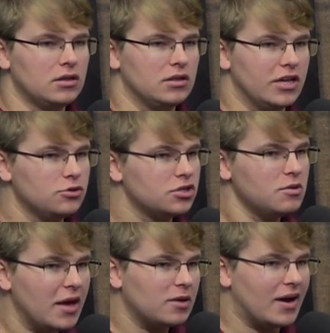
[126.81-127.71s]
They usually
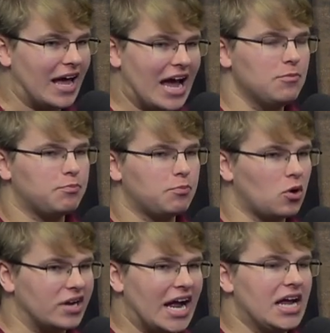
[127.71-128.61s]
make about eight
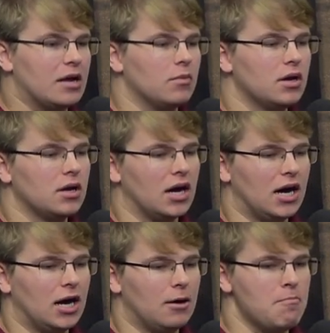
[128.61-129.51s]
per game.
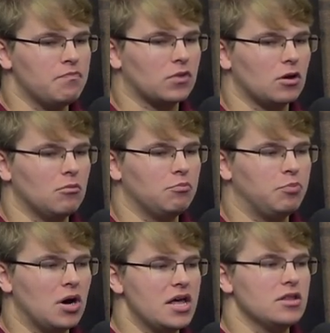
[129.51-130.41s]
Um,
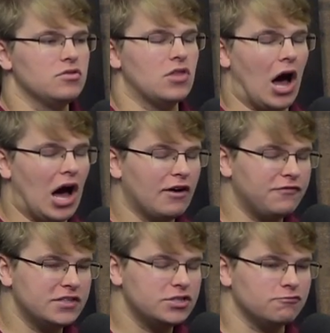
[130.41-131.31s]
but the
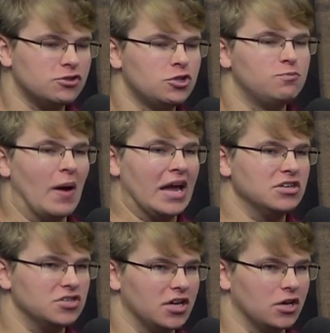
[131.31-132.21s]
offensive
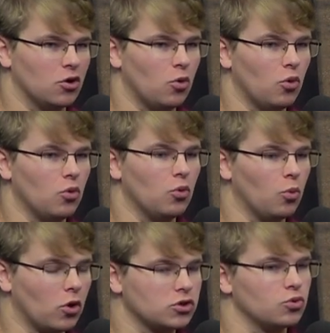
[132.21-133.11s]
spacing
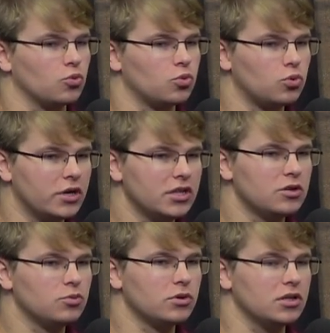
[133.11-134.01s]
worked really,
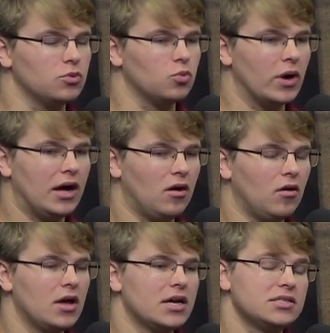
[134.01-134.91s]
really well.
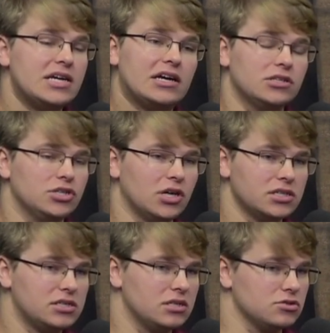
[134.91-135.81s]
Tech
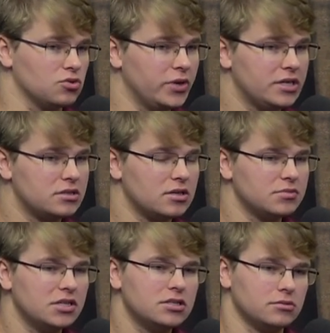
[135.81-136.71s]
adjusted and tweaked some
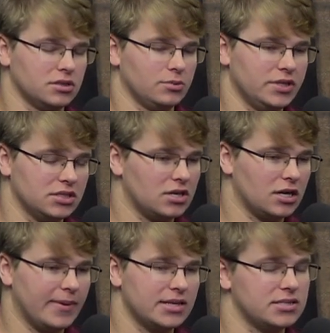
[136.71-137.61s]
things, which we can talk
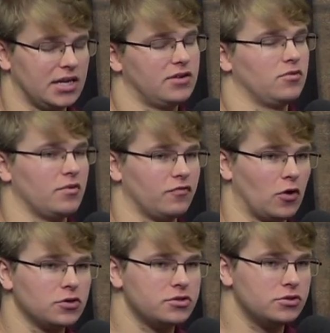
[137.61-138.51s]
about in a sec, from the
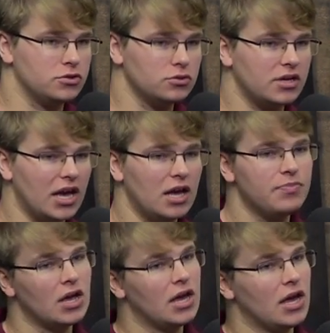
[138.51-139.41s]
first Duke game.
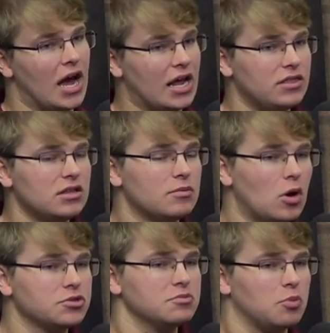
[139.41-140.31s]
And I think the
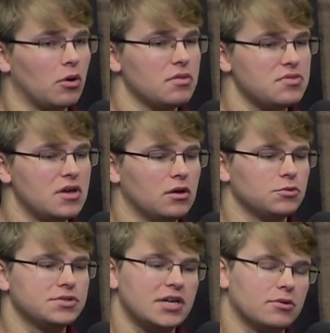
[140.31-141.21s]
most important thing
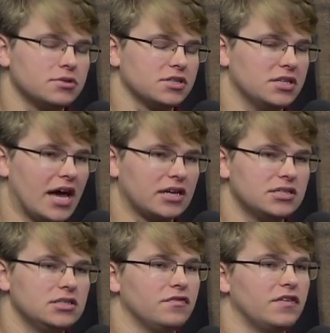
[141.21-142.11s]
was Tech was
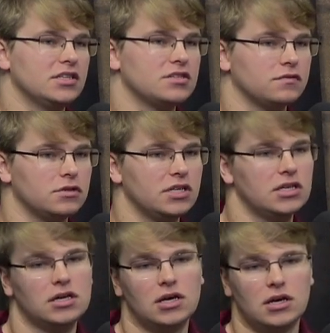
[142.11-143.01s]
connected
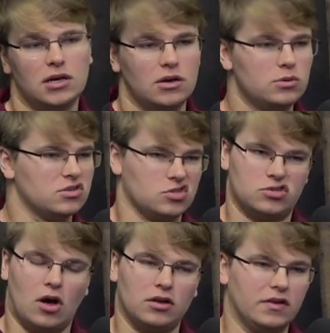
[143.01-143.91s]
defensively. It was a
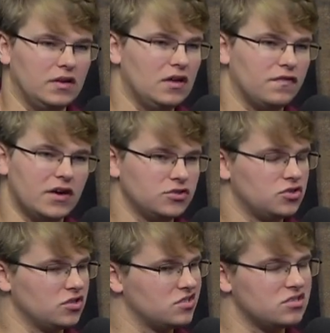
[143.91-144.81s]
salty defense,
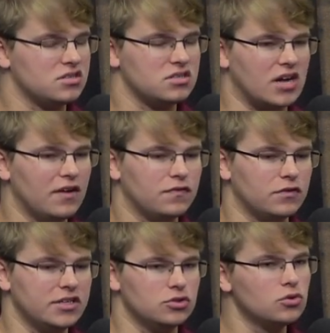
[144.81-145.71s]
just
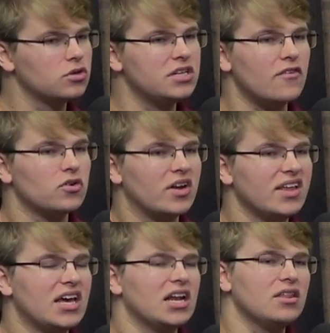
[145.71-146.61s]
stifling. Duke could never
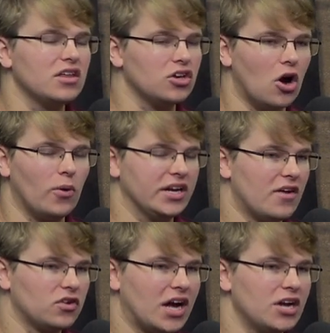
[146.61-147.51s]
really get anything going,
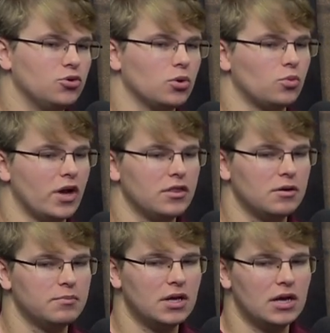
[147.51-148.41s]
never got into a
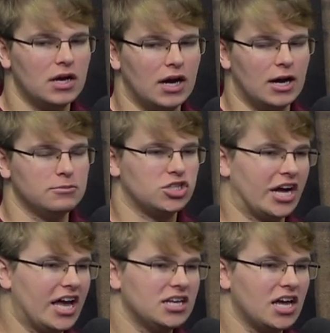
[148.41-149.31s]
rhythm. Um,
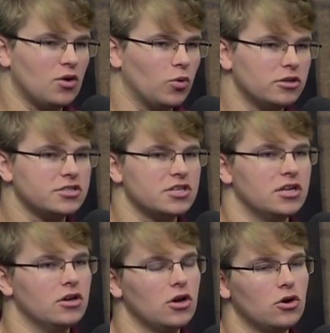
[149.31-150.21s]
Cheyenne
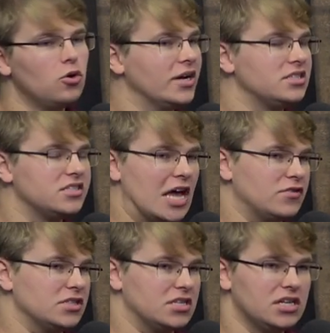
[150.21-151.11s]
Day-Wilson, who had
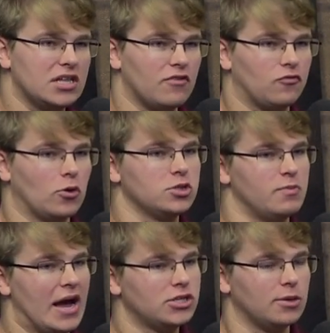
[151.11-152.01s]
seventeen that first
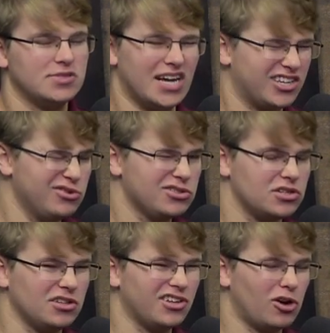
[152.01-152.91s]
matchup, Tech used
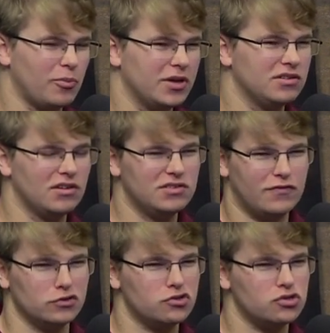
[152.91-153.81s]
a little bit
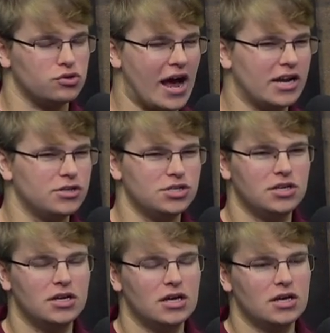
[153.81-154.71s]
different
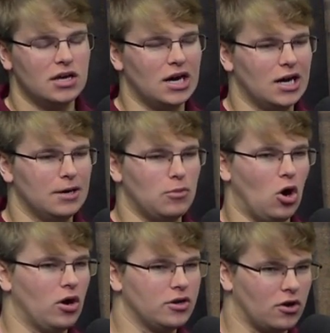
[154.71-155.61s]
strategy um,
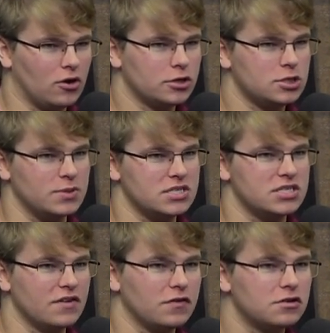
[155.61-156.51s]
on her
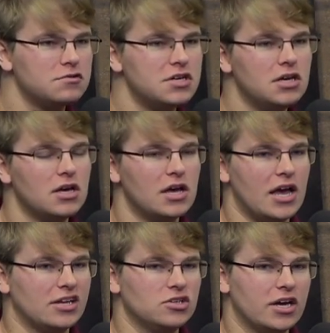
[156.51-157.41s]
specifically,
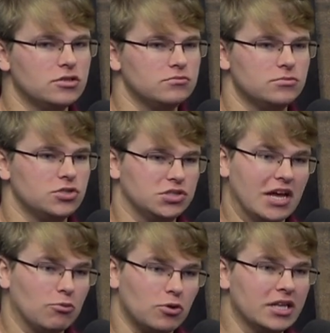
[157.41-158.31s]
and, and
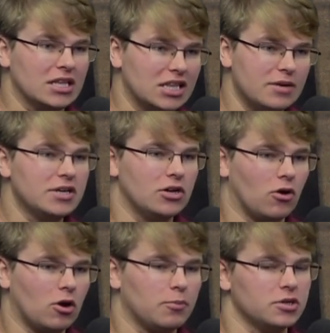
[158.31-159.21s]
they really limited
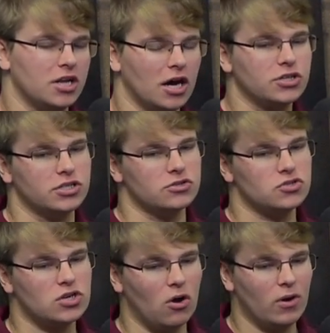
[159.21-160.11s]
her production.
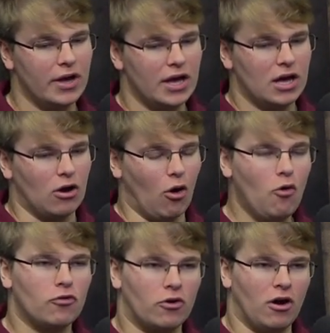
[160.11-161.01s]
So
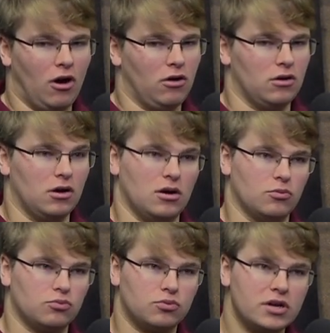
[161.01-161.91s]
overall, a, a
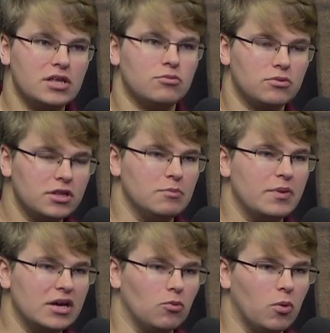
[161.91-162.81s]
really, really
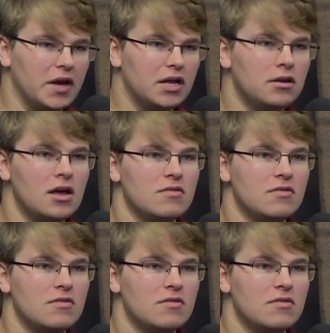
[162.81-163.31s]
big win.